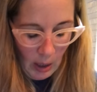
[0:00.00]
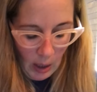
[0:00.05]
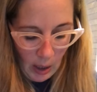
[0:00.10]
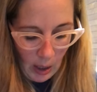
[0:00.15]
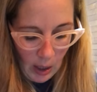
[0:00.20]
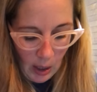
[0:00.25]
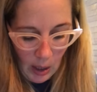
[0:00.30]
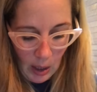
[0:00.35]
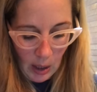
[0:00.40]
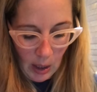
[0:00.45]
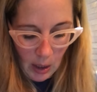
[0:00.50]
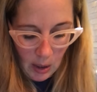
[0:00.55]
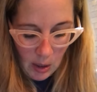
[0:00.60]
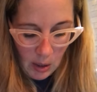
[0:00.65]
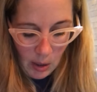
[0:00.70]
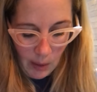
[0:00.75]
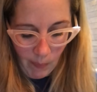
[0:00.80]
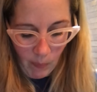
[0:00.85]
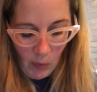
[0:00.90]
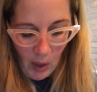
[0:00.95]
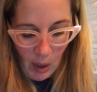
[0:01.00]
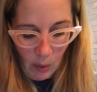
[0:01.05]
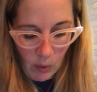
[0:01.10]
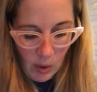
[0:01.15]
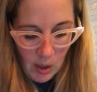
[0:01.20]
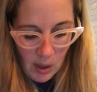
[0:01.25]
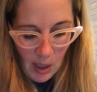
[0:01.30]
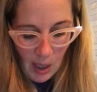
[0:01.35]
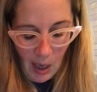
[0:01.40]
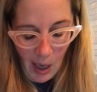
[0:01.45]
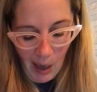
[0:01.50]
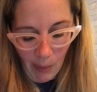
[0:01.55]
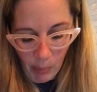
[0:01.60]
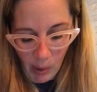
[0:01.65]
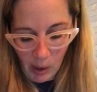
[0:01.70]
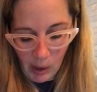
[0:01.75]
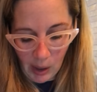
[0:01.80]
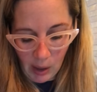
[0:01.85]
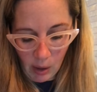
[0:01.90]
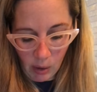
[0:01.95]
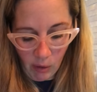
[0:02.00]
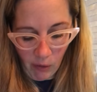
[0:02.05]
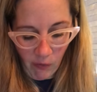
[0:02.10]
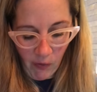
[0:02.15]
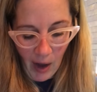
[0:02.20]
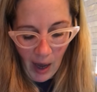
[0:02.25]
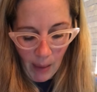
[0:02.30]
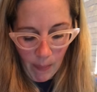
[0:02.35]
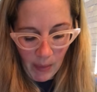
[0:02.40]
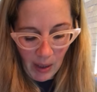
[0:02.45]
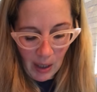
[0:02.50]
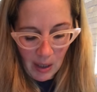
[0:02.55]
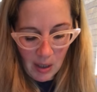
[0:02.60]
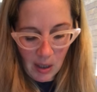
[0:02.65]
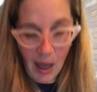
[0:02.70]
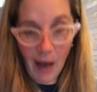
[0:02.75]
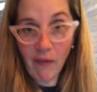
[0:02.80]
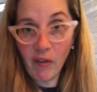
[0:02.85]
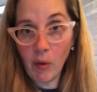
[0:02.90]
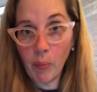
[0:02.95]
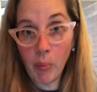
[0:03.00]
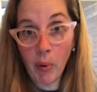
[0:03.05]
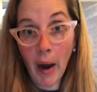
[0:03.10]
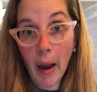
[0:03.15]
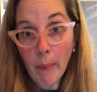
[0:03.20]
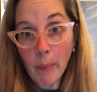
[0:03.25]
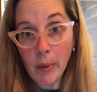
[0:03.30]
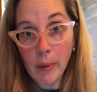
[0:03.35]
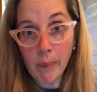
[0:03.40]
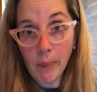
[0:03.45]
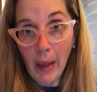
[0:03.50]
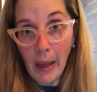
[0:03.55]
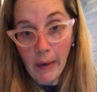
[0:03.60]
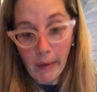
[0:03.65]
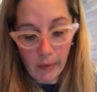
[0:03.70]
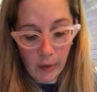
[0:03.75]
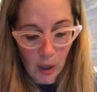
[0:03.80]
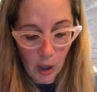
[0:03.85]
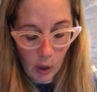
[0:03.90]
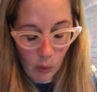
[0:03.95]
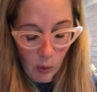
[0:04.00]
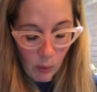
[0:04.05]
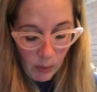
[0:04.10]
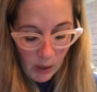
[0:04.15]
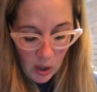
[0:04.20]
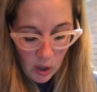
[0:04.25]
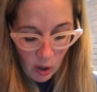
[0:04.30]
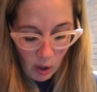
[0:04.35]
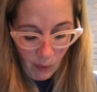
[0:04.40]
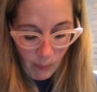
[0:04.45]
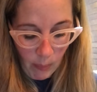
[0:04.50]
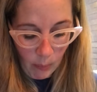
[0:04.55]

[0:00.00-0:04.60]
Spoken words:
and I would say I have probably another 5 minutes left of prep, and dinner would be served.